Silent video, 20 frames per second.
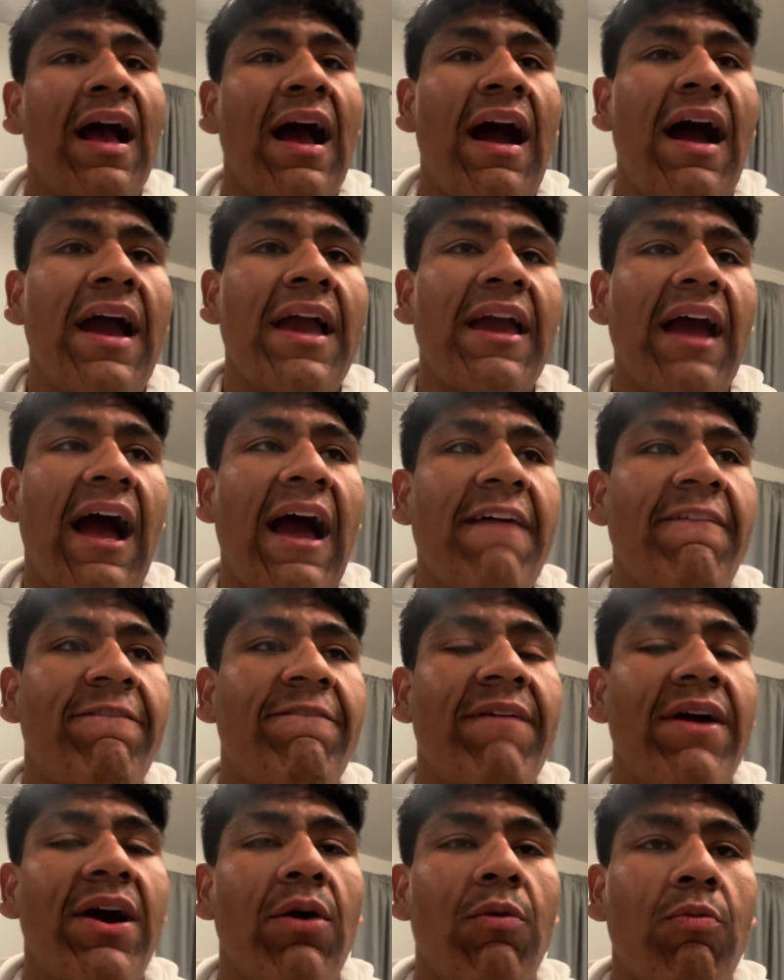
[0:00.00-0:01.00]
I, I
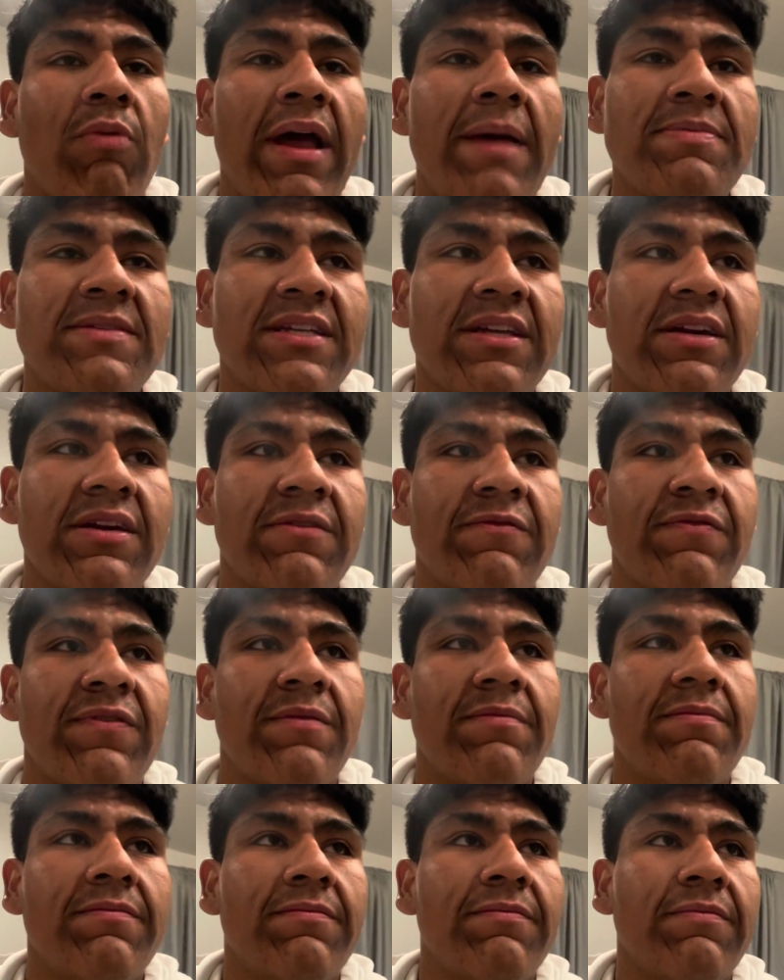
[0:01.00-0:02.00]
fail reps here
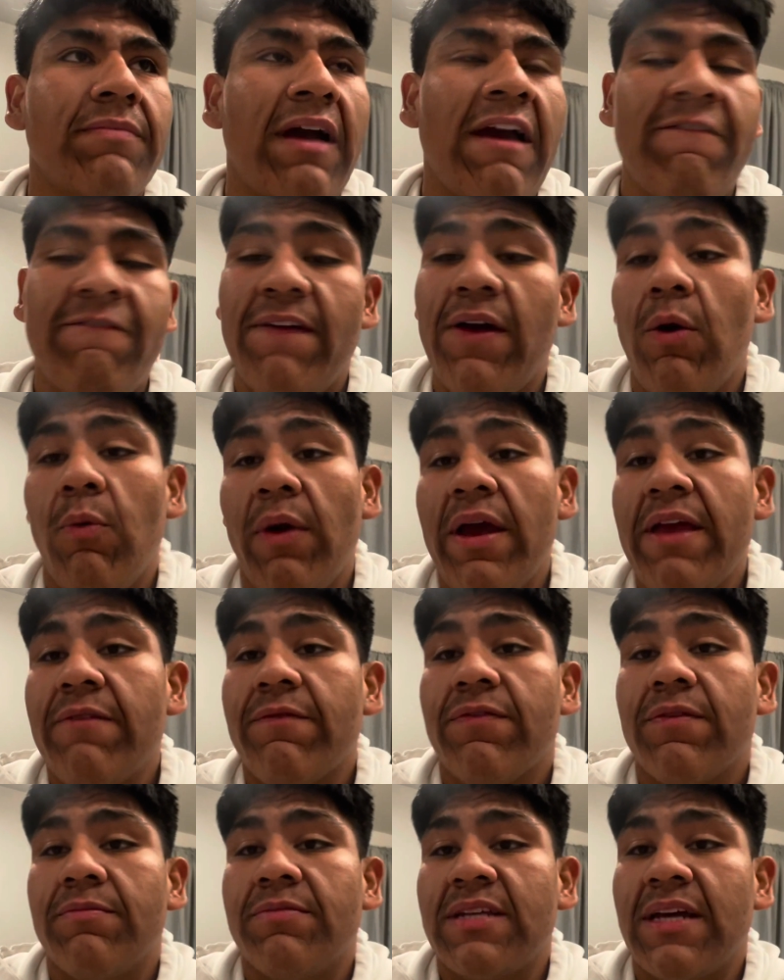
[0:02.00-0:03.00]
from, I fail
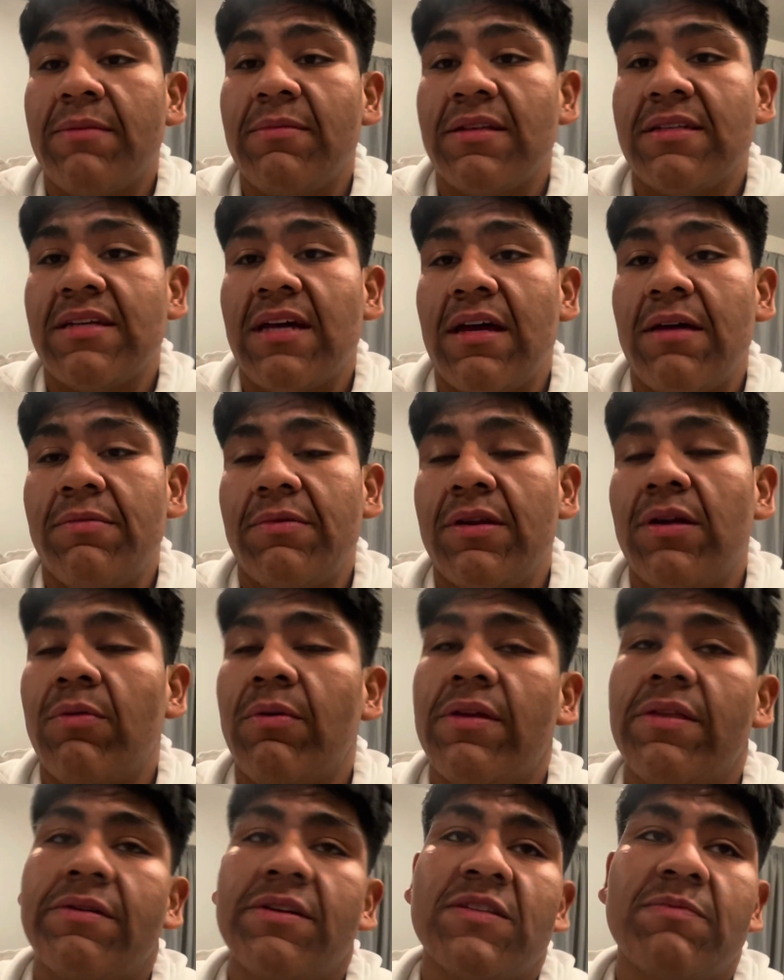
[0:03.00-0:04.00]
weight from time to time, you know,
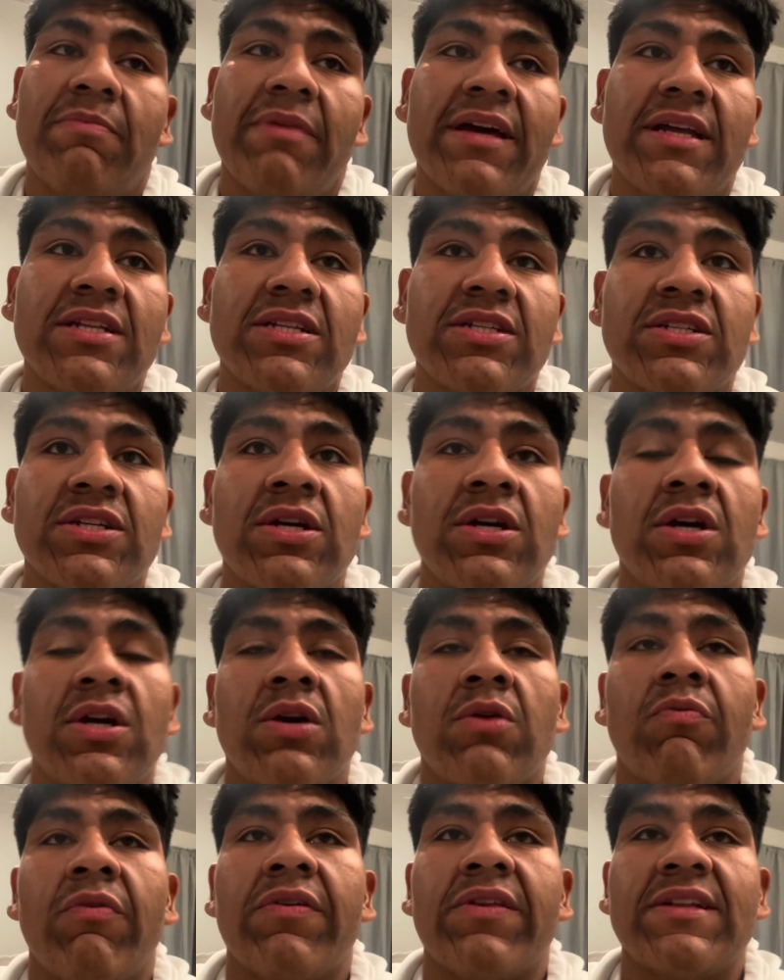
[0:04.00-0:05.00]
whether it's bench,
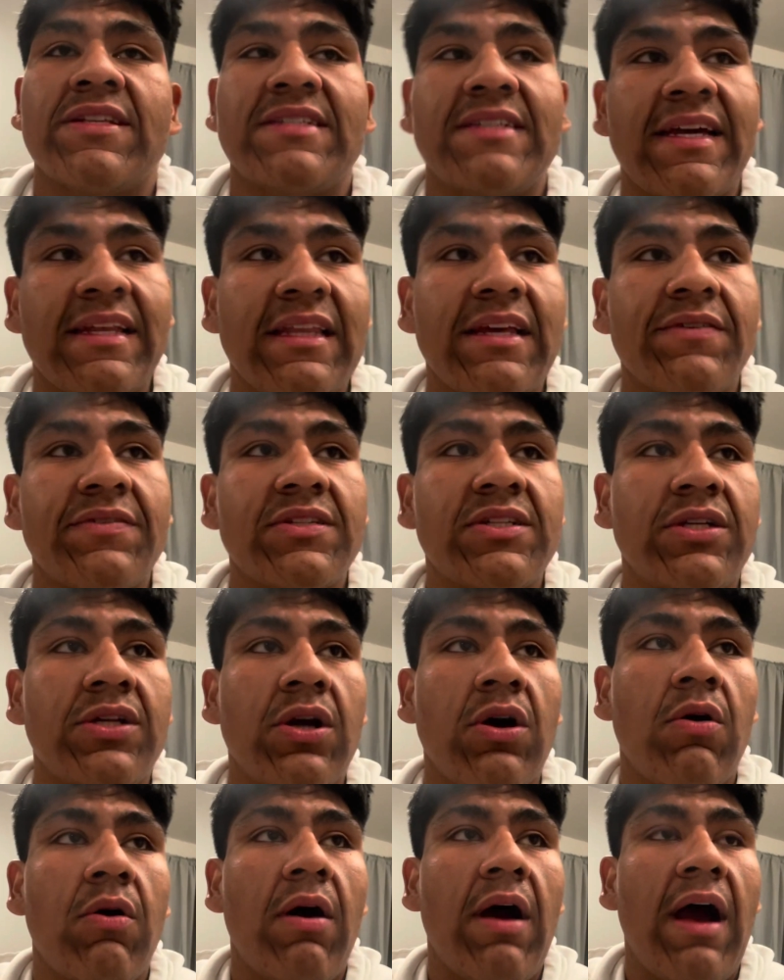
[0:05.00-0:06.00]
whether it's deadlifts, you
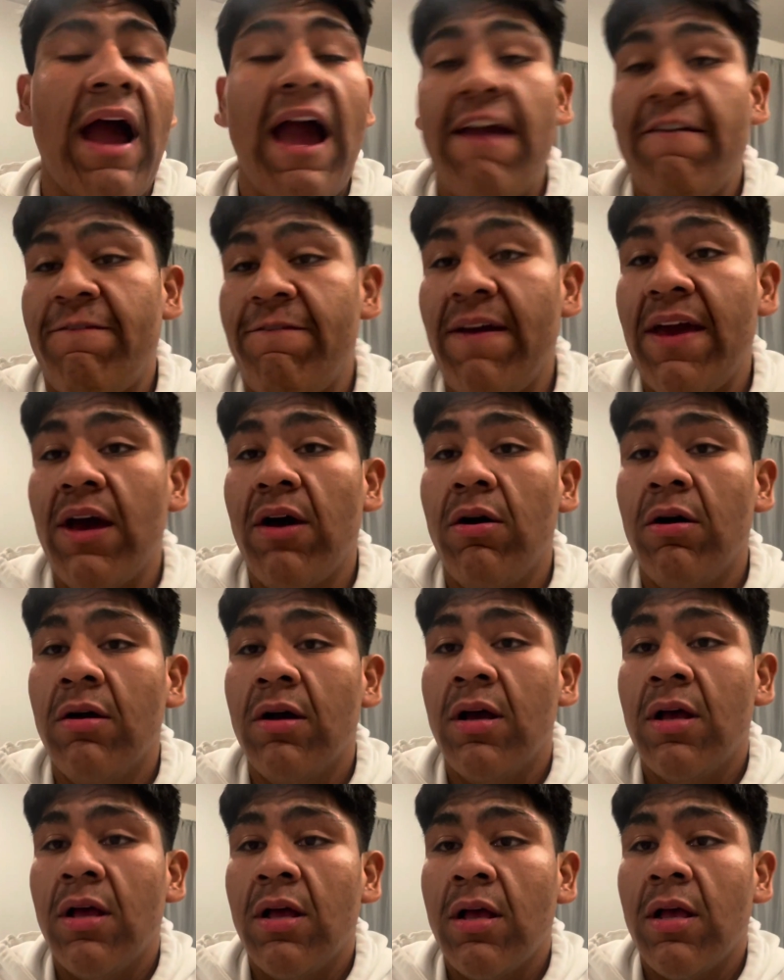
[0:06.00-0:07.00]
know, I fail,
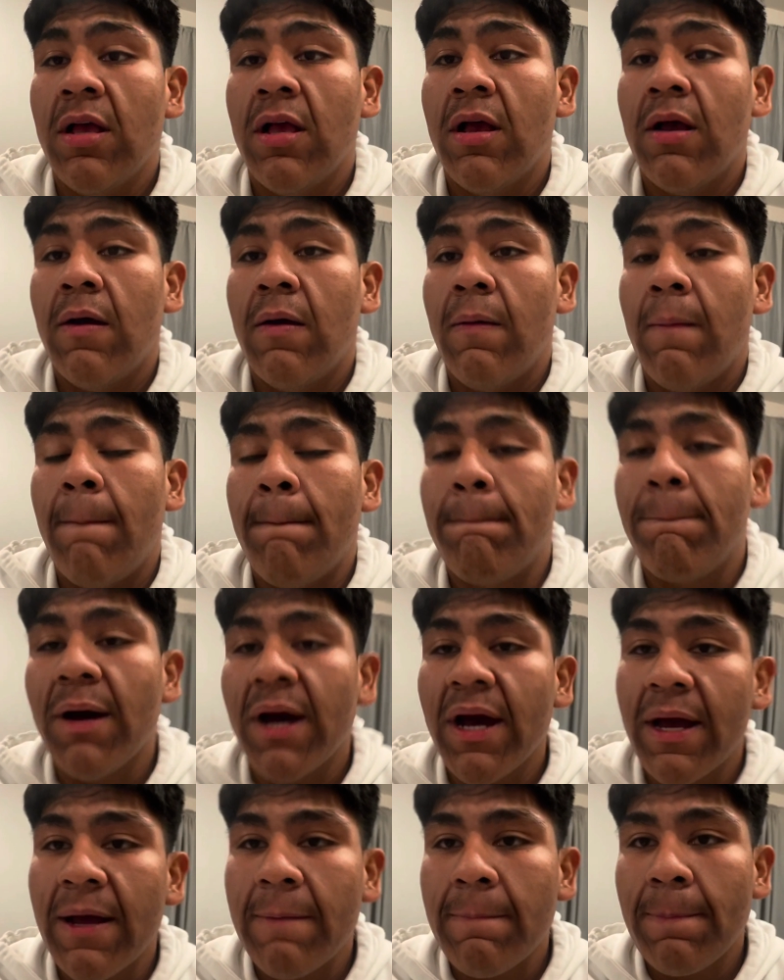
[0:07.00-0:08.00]

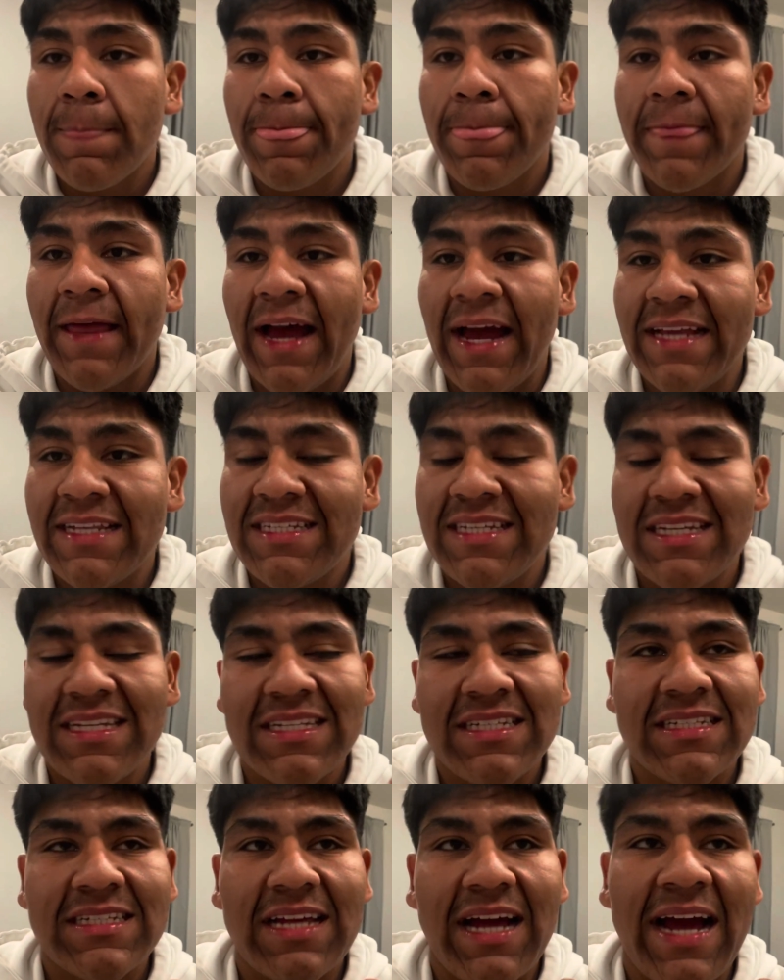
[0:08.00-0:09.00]
but I
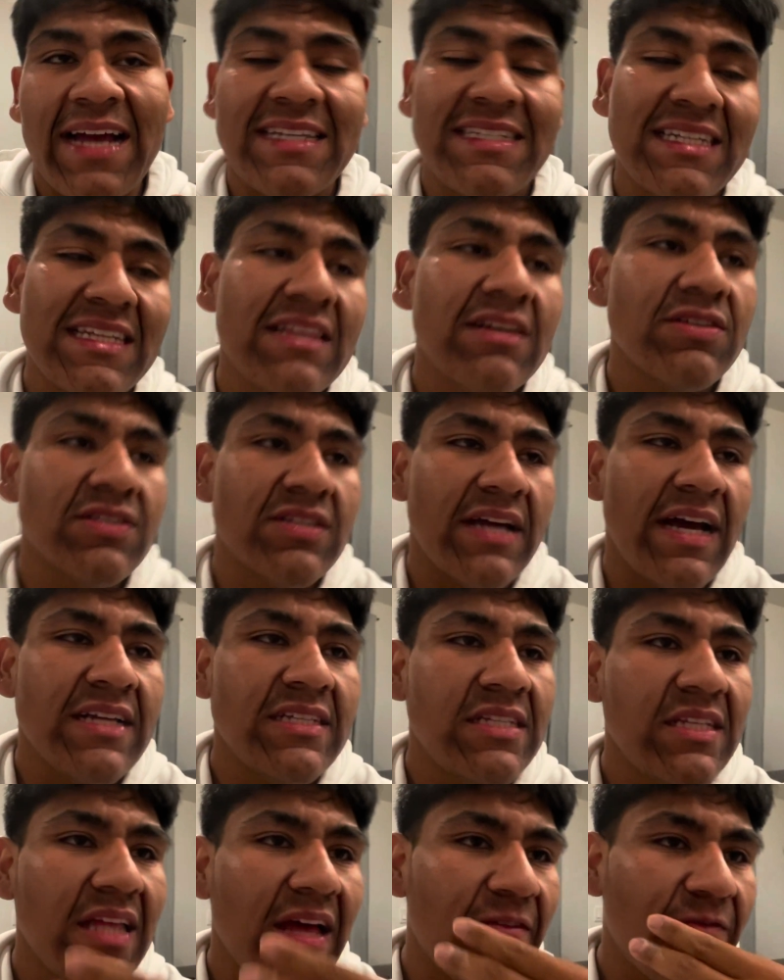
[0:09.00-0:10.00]
teach, I see those, I
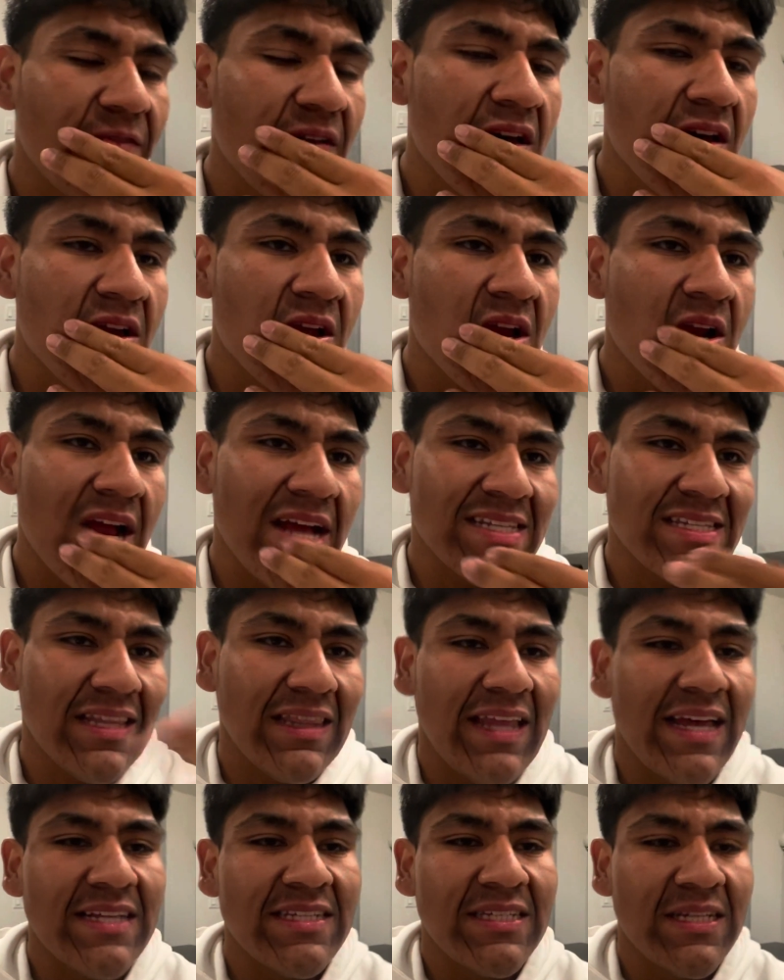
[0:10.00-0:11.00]
see that failure as a
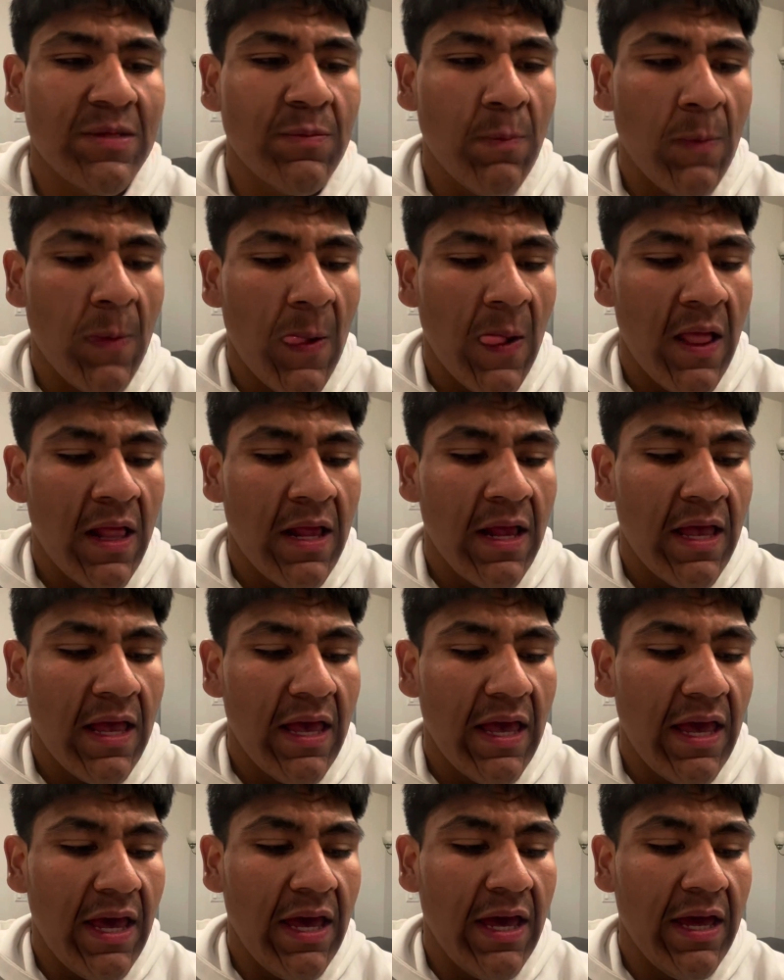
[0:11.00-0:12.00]
lesson,
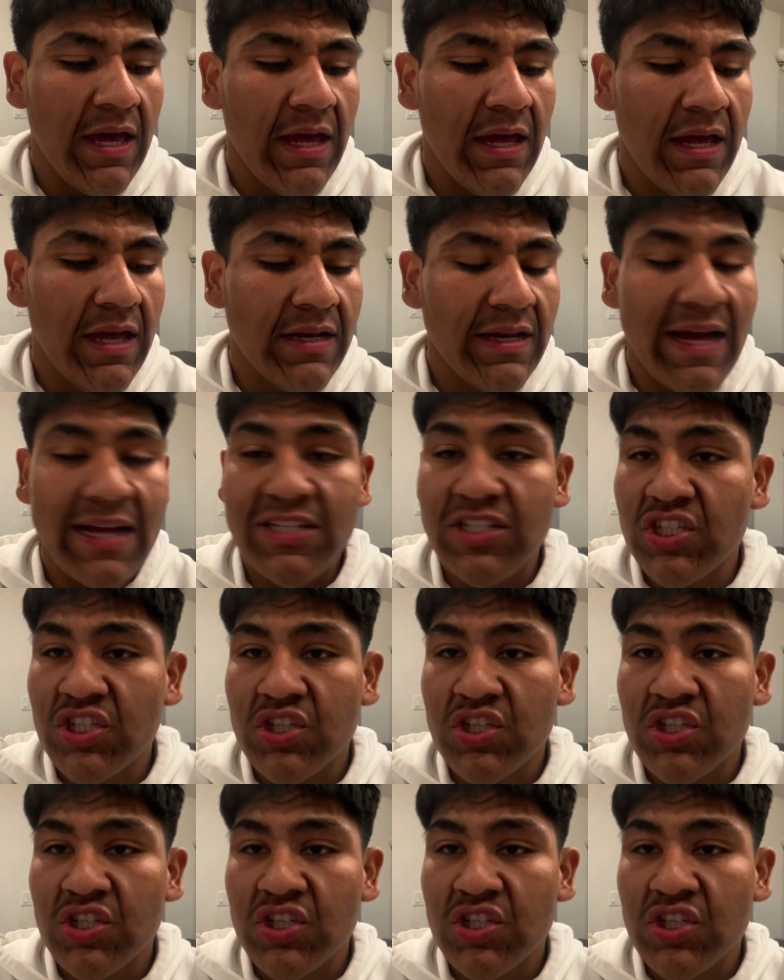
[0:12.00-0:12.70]
and I just